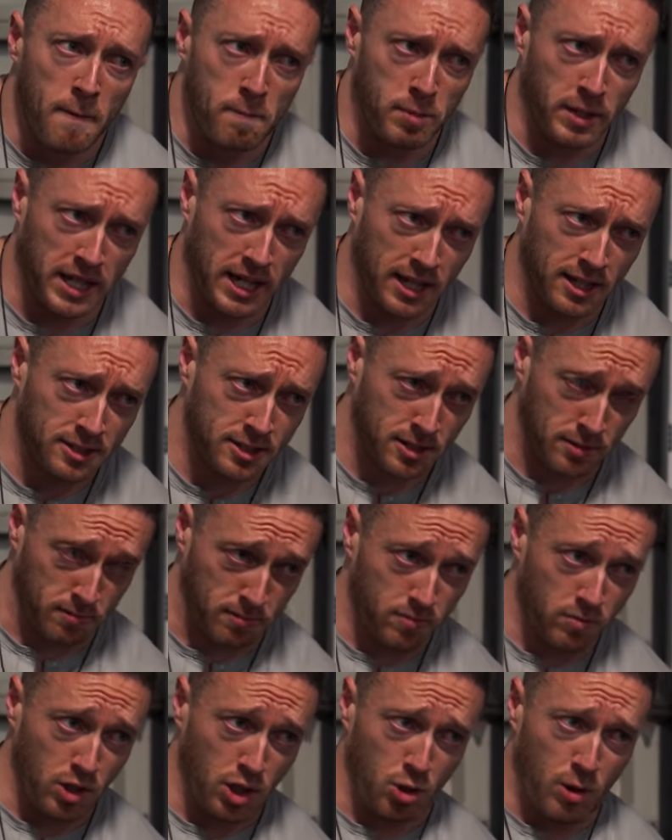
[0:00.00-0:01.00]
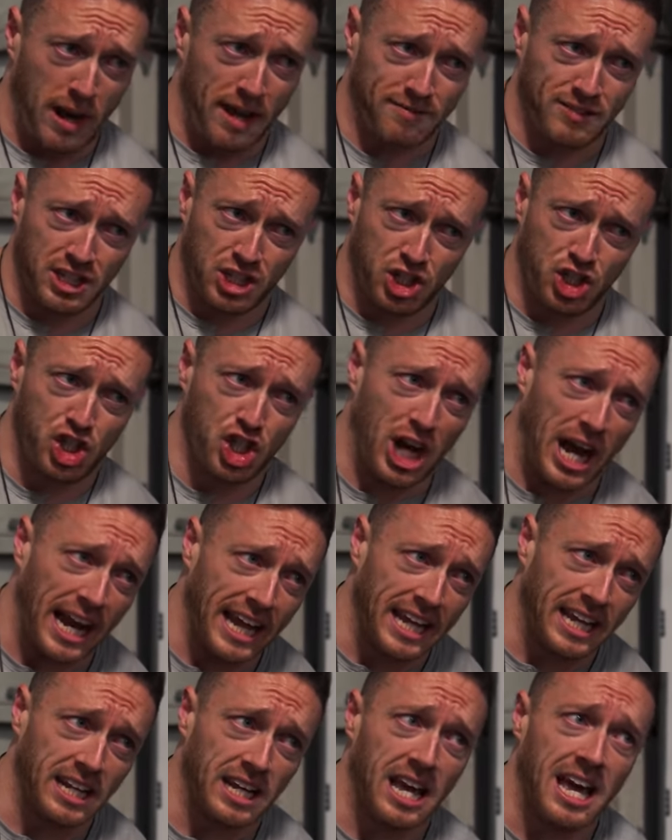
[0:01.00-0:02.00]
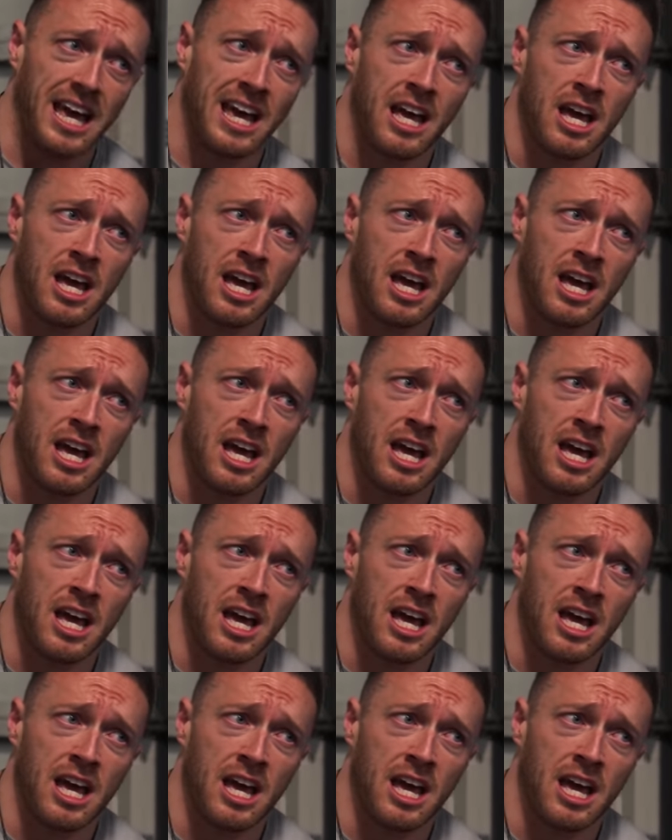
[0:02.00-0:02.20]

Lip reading: Because you have this giant